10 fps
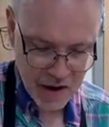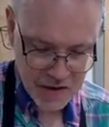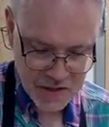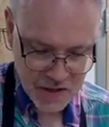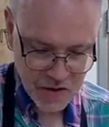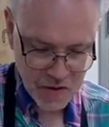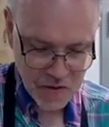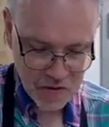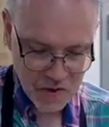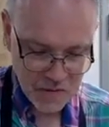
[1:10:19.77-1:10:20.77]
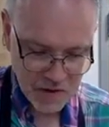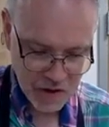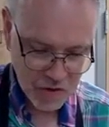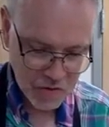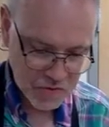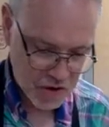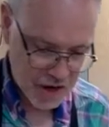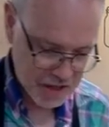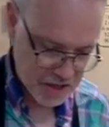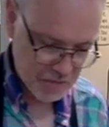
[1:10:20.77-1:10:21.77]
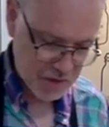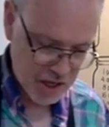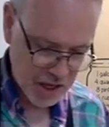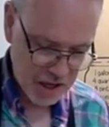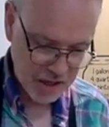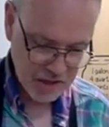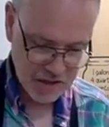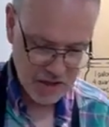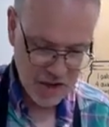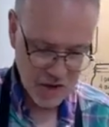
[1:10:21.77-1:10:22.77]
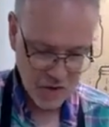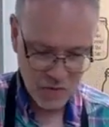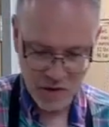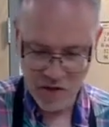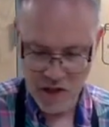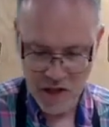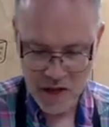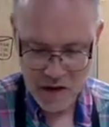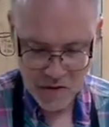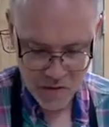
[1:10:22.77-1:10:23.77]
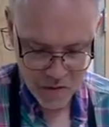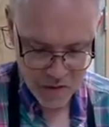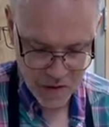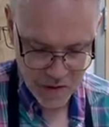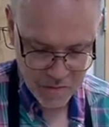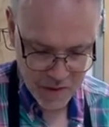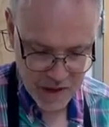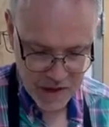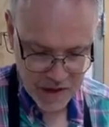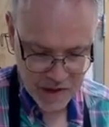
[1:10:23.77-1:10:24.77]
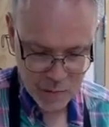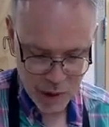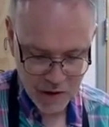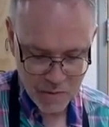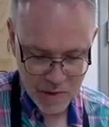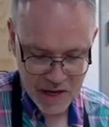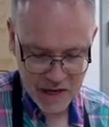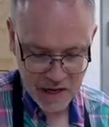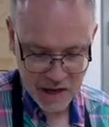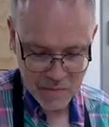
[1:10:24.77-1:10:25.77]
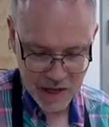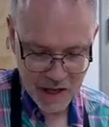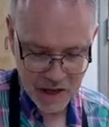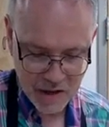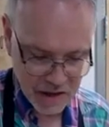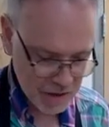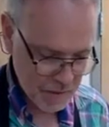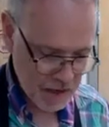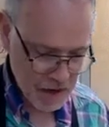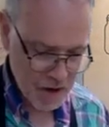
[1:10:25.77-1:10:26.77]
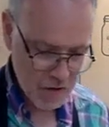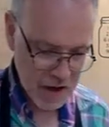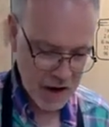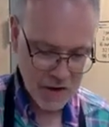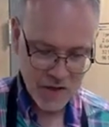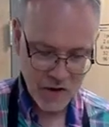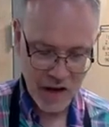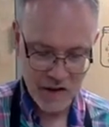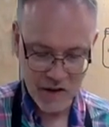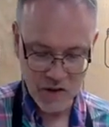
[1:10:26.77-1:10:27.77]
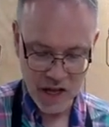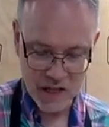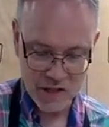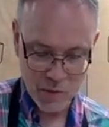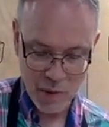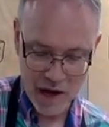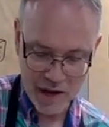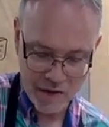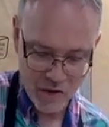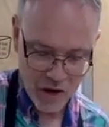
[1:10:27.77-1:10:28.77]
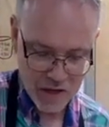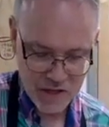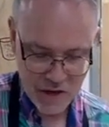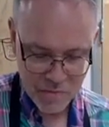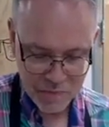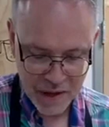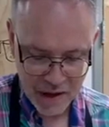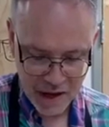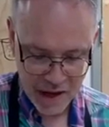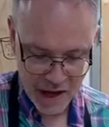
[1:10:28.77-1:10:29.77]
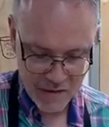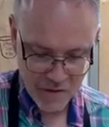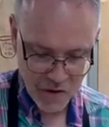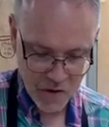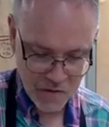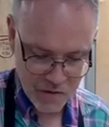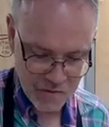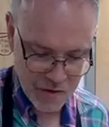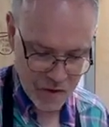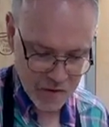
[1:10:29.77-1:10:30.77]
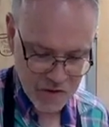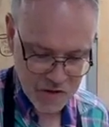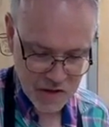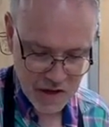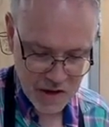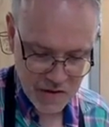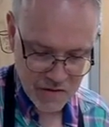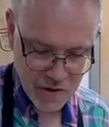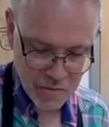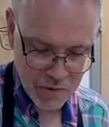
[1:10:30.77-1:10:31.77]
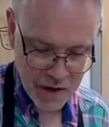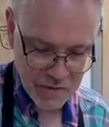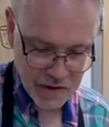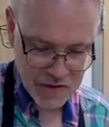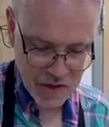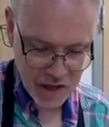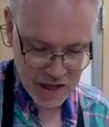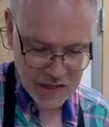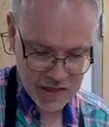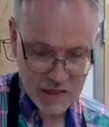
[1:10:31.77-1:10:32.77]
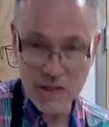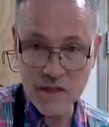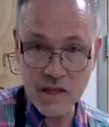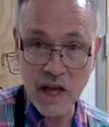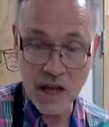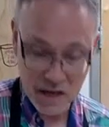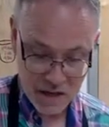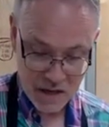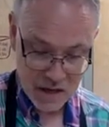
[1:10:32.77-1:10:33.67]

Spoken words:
also if you try something new with it or experiment, let me know. And also, how do you like the pie crust? I have heard from folks from previous classes that